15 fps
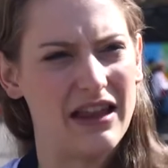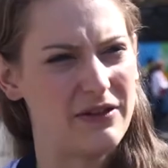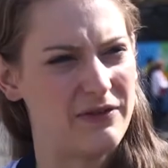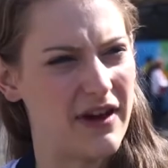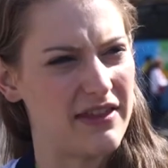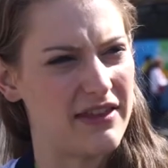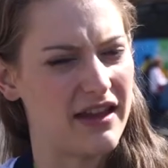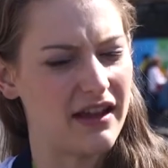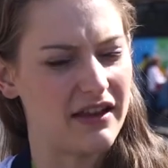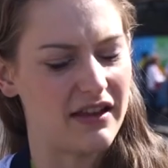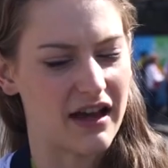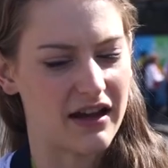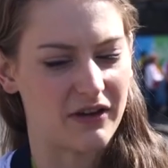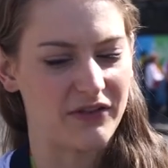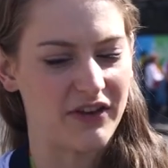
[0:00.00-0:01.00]
And the fact that,
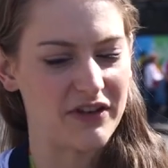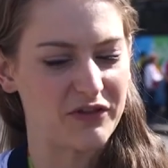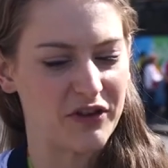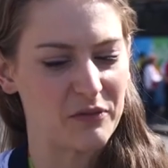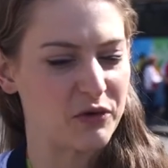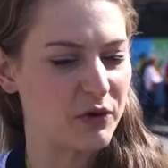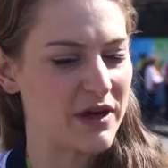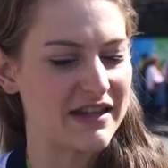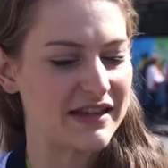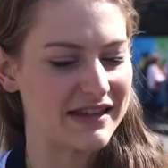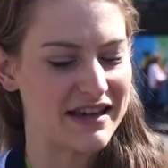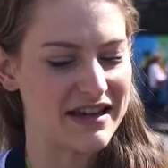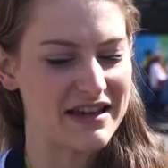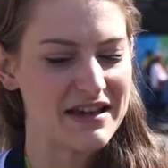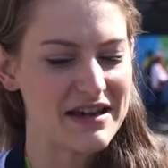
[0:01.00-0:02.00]
like, I've seen some tweets
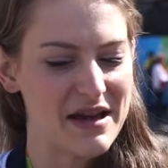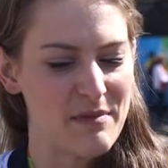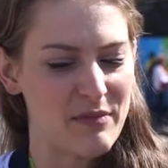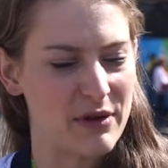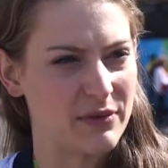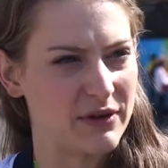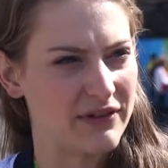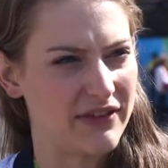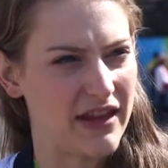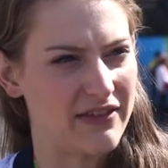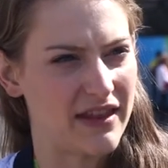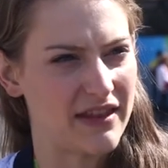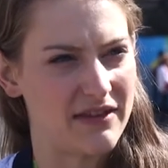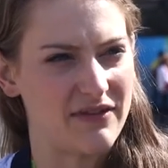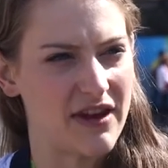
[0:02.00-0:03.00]
that people have said
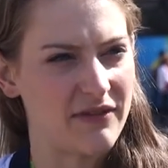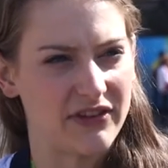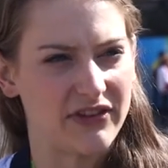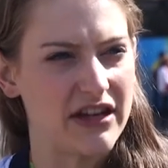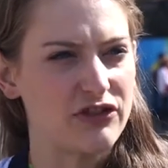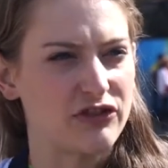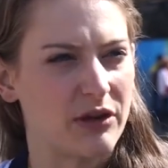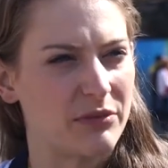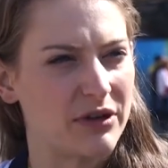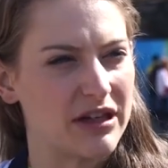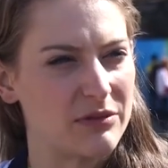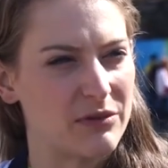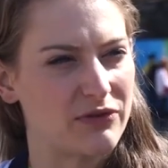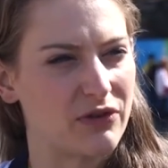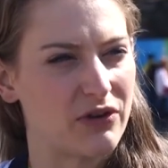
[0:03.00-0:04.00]
that they've never seen
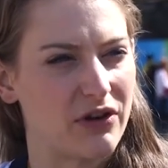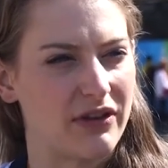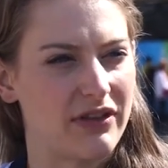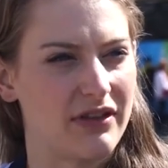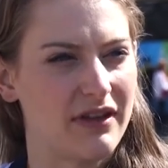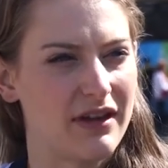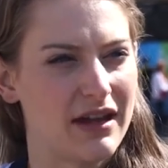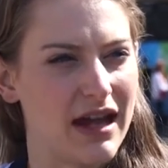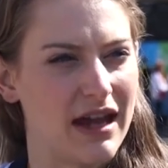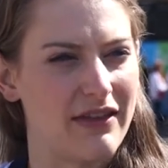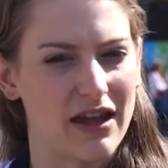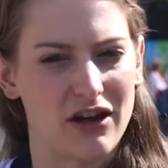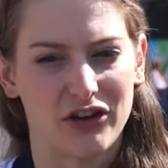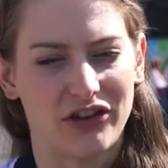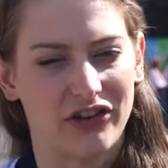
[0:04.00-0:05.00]
trampoline before, and
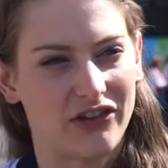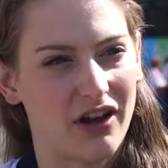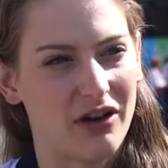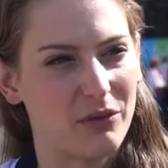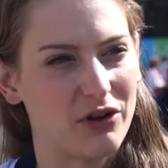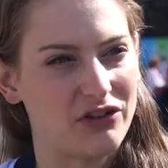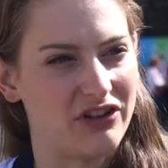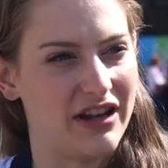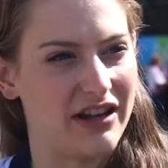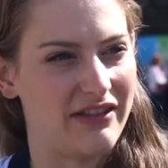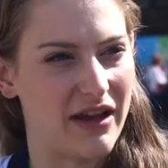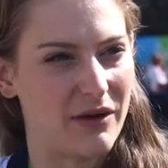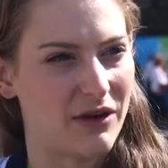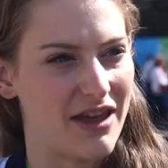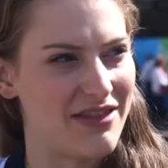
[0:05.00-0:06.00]
they got to start watching it,
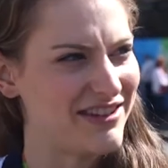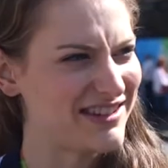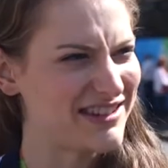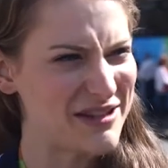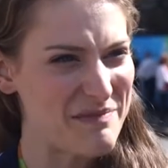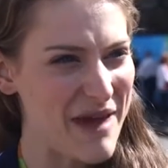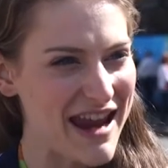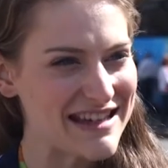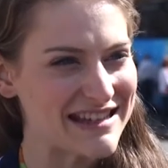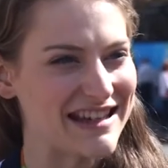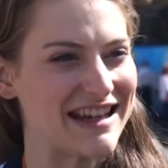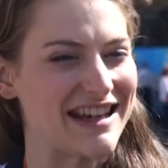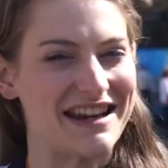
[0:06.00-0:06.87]
and they were like, this is amazing.